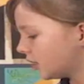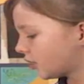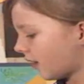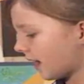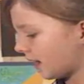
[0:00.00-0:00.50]

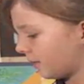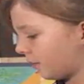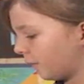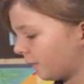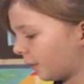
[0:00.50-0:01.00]
try and
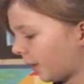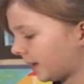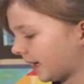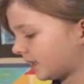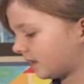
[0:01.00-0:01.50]
improve it,
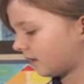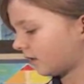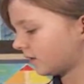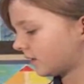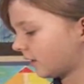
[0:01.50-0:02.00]
probably get to
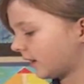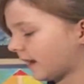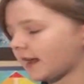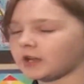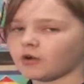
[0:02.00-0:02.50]

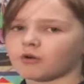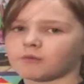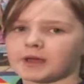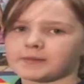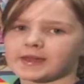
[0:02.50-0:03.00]
consolidating
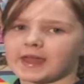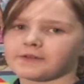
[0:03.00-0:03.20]
or maybe